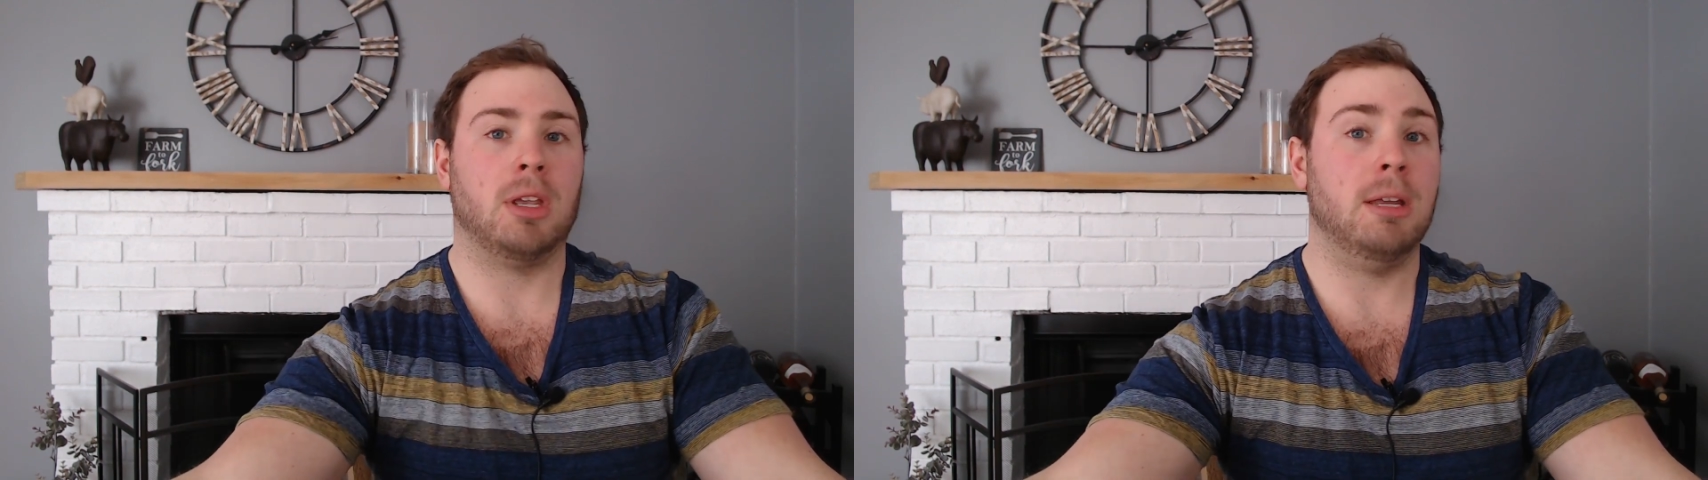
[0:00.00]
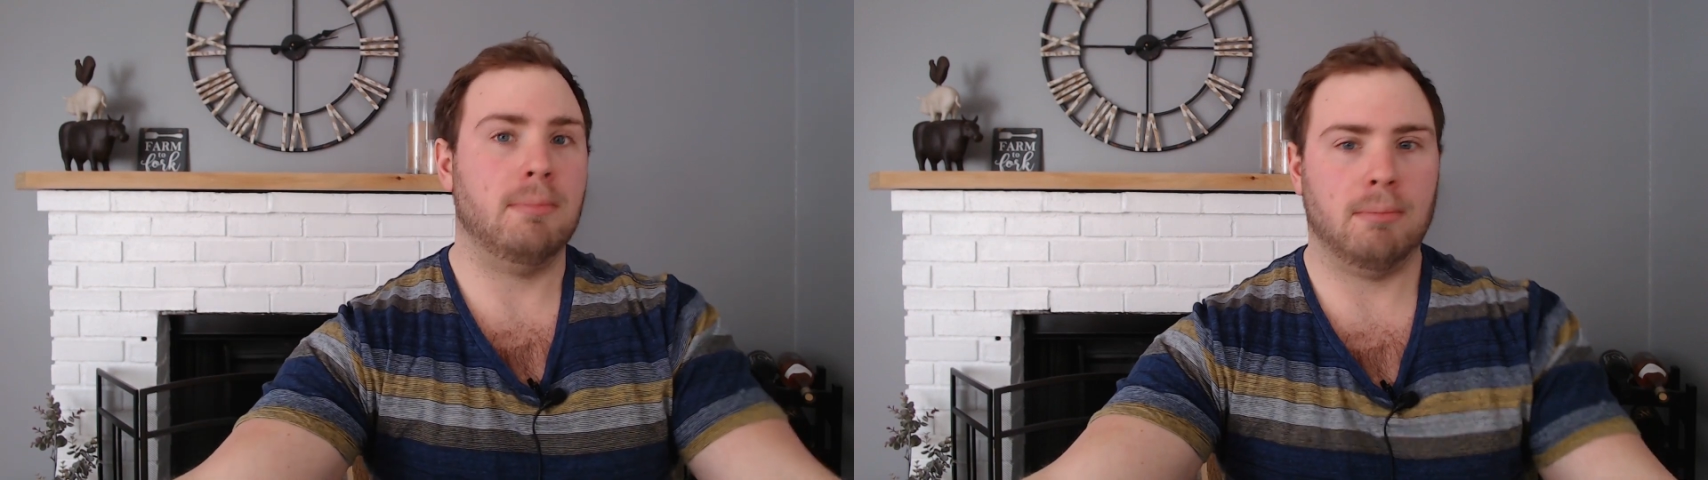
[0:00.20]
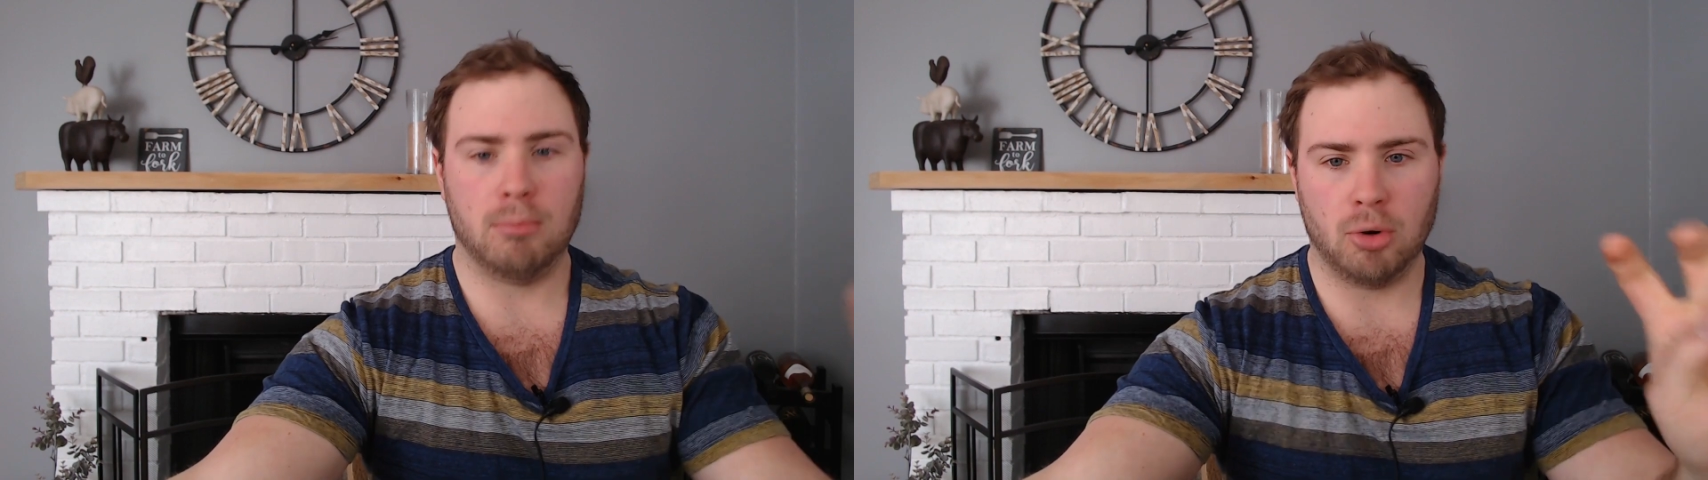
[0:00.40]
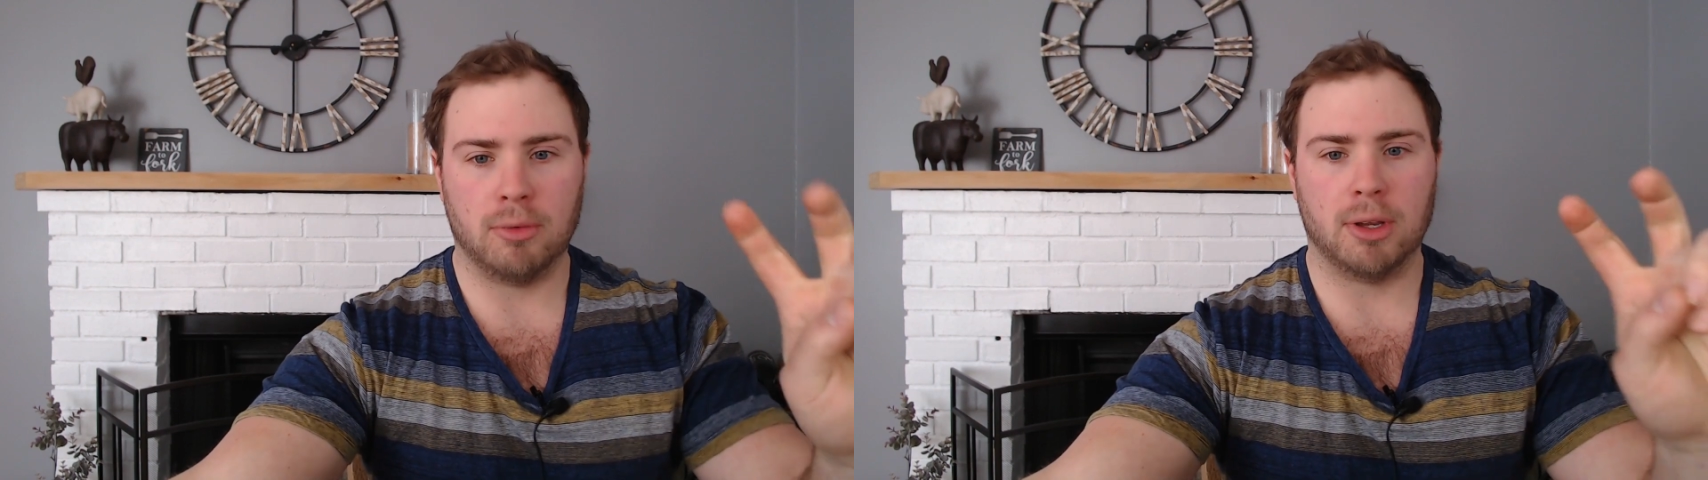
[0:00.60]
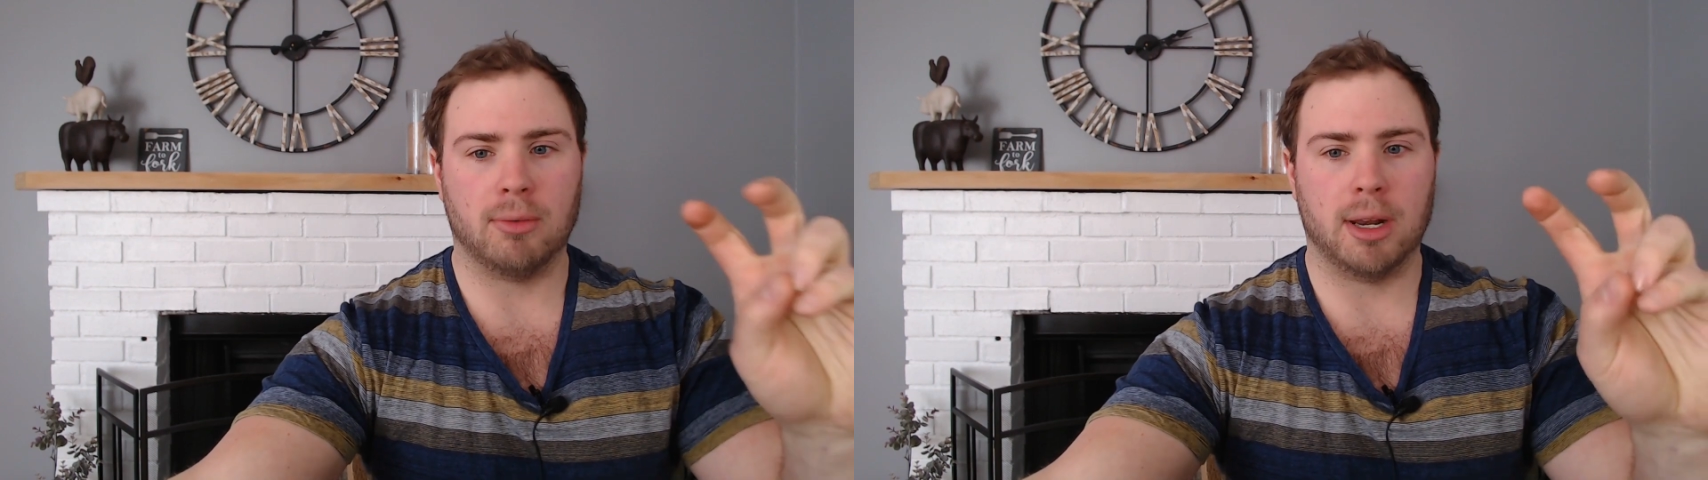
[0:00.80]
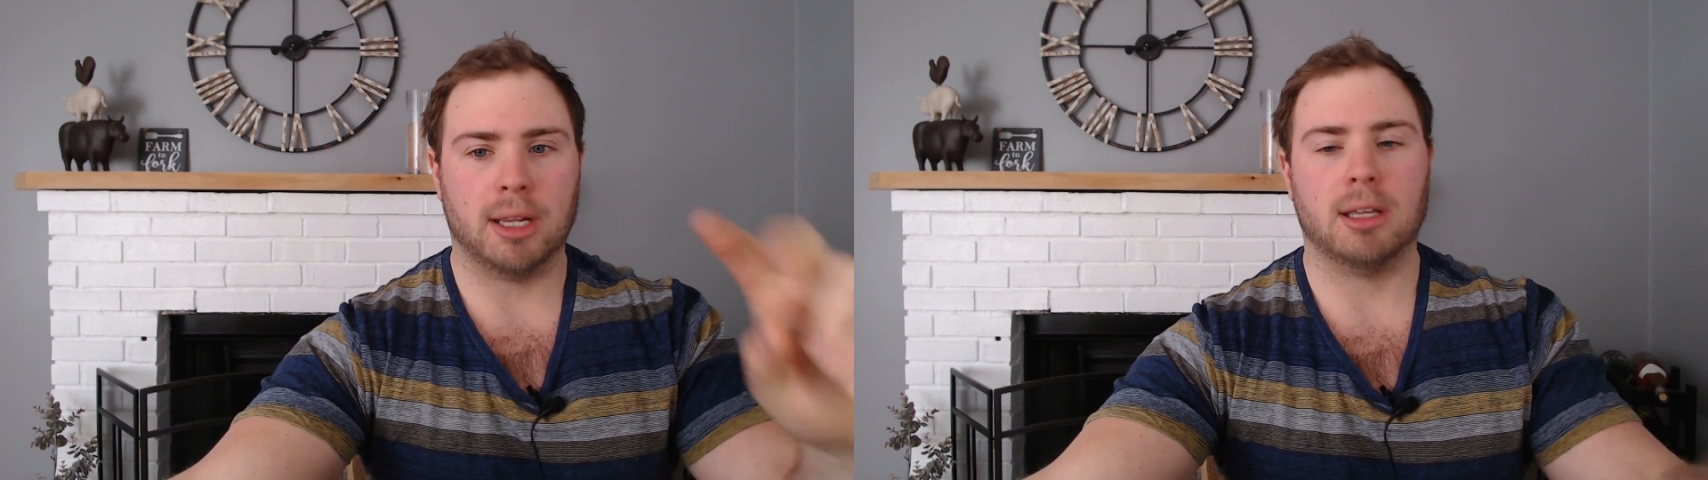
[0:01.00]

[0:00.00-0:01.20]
in move-in ready